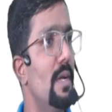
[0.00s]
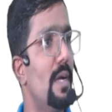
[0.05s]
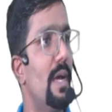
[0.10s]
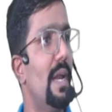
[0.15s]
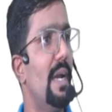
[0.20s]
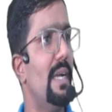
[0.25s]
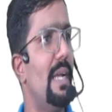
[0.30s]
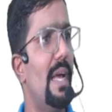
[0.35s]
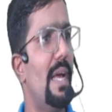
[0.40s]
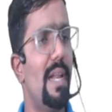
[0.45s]

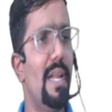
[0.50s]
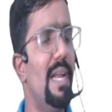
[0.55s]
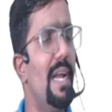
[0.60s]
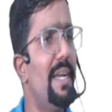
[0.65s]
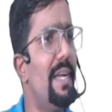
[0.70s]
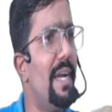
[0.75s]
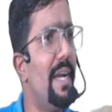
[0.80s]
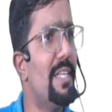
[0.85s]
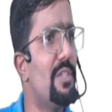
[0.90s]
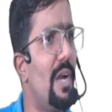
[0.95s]
Correct.
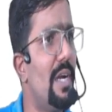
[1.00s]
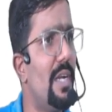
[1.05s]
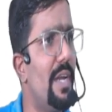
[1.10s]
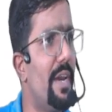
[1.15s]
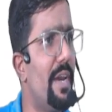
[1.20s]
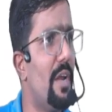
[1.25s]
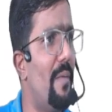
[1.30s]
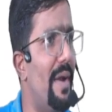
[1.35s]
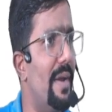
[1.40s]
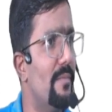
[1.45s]
Related is not
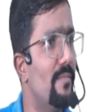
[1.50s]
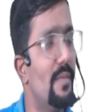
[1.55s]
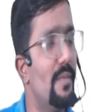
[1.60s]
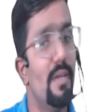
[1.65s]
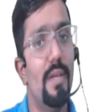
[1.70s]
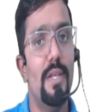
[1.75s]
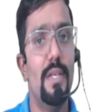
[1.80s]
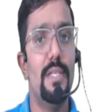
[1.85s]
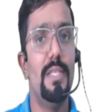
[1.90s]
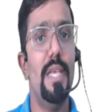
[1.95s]
required.
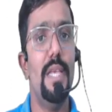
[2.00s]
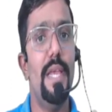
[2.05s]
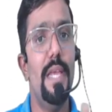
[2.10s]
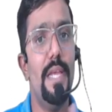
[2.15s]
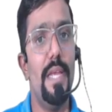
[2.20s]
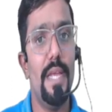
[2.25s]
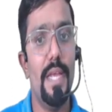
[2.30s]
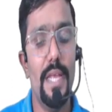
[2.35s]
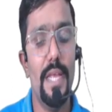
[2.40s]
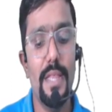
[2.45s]

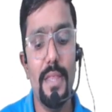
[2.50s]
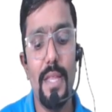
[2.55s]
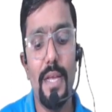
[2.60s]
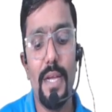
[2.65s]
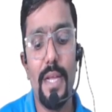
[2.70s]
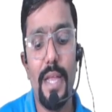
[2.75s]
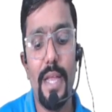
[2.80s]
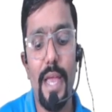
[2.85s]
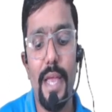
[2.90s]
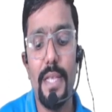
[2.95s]
See, in
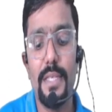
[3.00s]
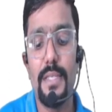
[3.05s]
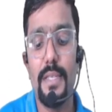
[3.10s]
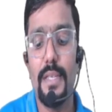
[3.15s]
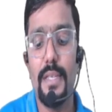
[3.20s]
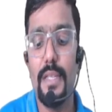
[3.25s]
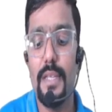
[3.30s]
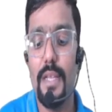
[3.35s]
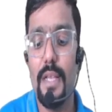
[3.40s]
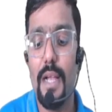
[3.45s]
the case,
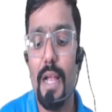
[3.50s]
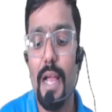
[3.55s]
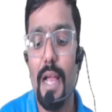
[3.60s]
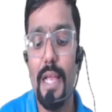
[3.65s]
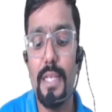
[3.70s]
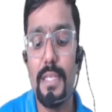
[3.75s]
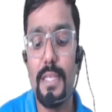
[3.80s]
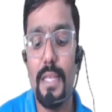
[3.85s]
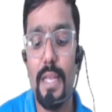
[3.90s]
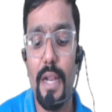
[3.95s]

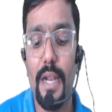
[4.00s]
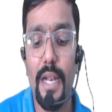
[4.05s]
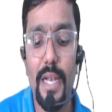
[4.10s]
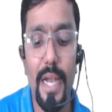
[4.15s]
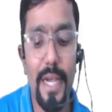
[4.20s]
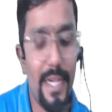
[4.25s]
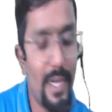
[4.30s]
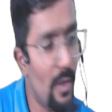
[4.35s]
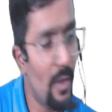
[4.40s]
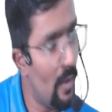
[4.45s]
guys,
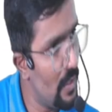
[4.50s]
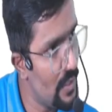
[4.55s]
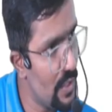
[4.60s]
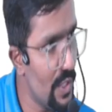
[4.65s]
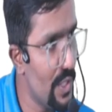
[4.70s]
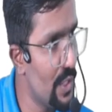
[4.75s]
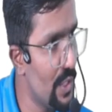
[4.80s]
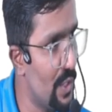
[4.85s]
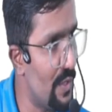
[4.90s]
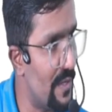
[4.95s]
related
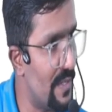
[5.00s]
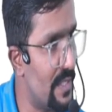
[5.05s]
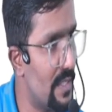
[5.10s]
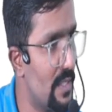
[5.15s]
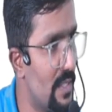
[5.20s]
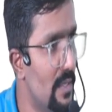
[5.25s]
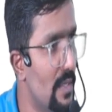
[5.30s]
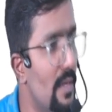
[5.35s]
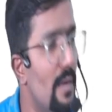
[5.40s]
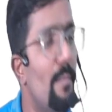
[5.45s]
also uses.
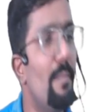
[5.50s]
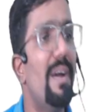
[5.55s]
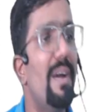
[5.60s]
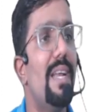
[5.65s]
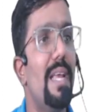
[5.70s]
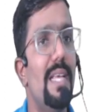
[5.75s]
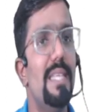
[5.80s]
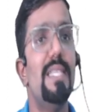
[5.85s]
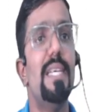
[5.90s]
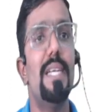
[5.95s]

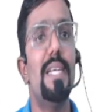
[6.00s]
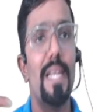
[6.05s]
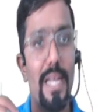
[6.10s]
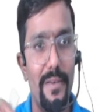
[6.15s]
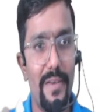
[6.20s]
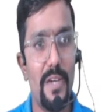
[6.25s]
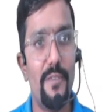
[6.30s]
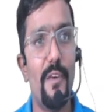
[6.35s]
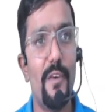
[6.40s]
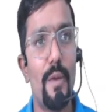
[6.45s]
But is it
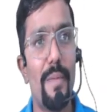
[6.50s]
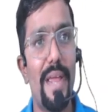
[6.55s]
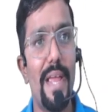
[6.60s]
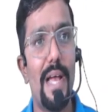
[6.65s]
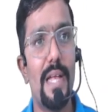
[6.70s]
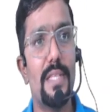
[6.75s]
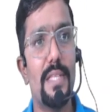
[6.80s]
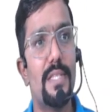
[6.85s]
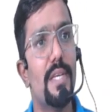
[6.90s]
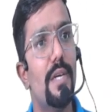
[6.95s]
relevant for my
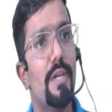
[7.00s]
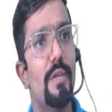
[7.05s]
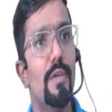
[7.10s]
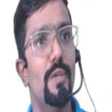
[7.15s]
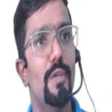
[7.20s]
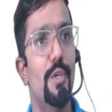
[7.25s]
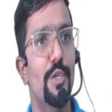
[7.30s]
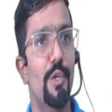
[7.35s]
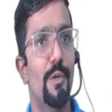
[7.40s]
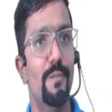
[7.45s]
answer?
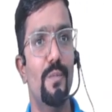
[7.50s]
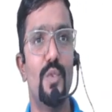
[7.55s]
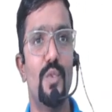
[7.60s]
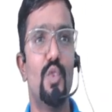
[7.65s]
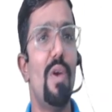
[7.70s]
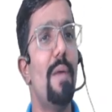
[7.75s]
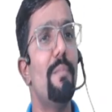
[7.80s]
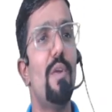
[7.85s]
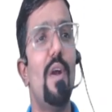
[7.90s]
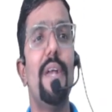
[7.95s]
No.
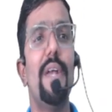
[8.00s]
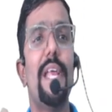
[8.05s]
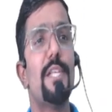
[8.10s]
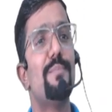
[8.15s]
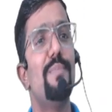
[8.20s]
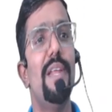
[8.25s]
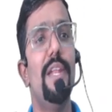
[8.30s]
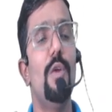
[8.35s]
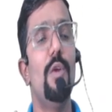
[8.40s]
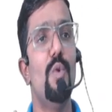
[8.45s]
So I am not
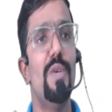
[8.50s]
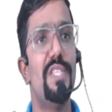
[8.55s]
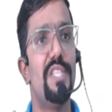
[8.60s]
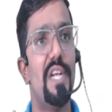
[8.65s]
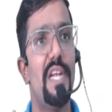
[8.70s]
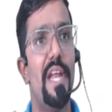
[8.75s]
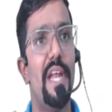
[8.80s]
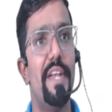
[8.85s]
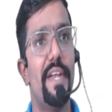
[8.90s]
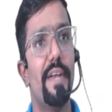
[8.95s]
explaining who is
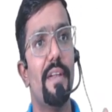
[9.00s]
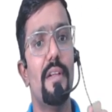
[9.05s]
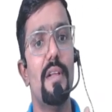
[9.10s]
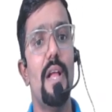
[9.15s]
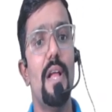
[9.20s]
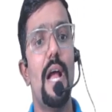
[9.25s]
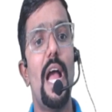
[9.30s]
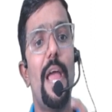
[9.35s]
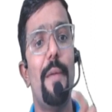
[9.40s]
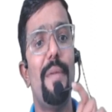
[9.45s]
related.
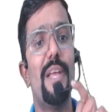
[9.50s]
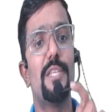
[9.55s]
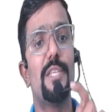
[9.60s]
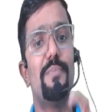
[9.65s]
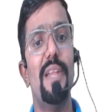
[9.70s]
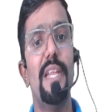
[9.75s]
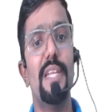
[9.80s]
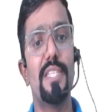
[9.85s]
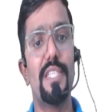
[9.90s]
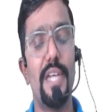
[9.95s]
I am
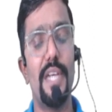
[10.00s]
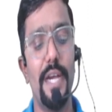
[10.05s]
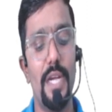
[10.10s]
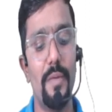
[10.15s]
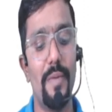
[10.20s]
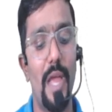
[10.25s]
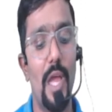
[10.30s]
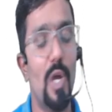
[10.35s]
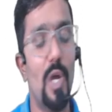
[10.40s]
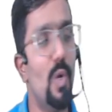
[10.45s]
explaining straight
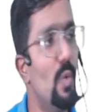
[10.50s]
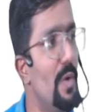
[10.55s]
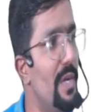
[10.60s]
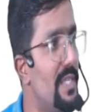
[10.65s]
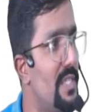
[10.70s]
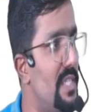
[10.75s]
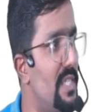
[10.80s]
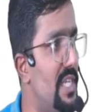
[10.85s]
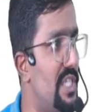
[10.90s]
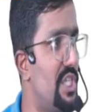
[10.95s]
away who
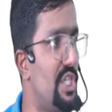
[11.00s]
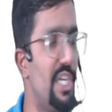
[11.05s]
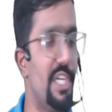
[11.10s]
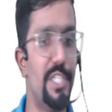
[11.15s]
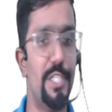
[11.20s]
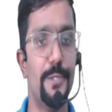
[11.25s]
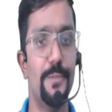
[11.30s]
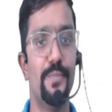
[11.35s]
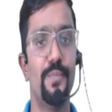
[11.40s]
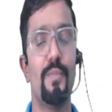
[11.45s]
is
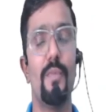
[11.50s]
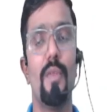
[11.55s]
distinct.